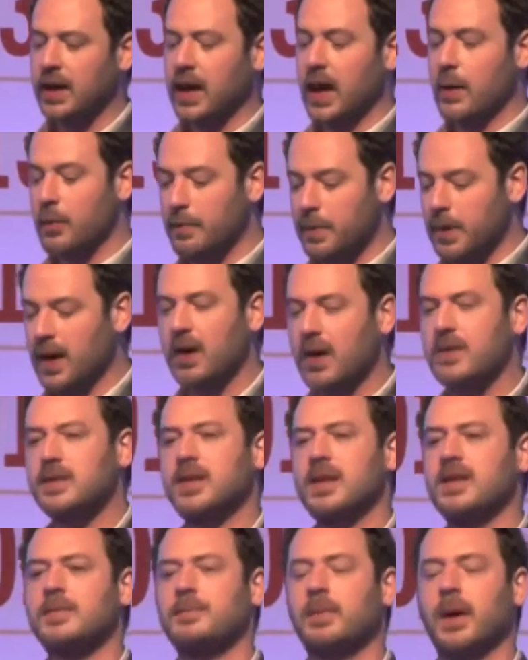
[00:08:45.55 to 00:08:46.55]
It would be
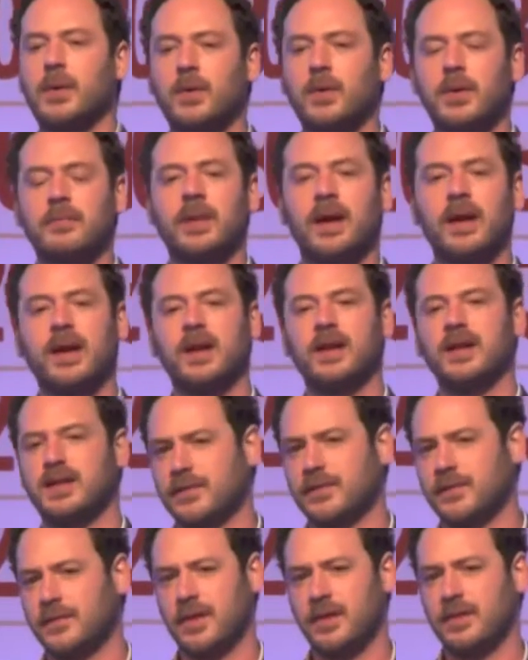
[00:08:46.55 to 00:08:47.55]
noticed, but it wouldn't make any
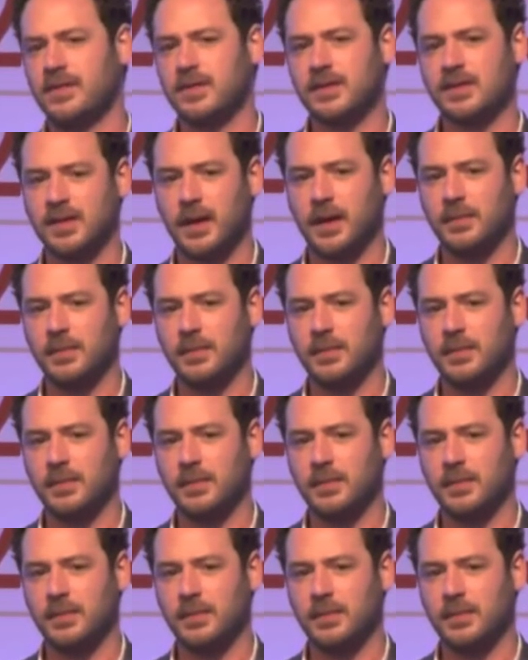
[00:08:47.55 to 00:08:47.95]
difference.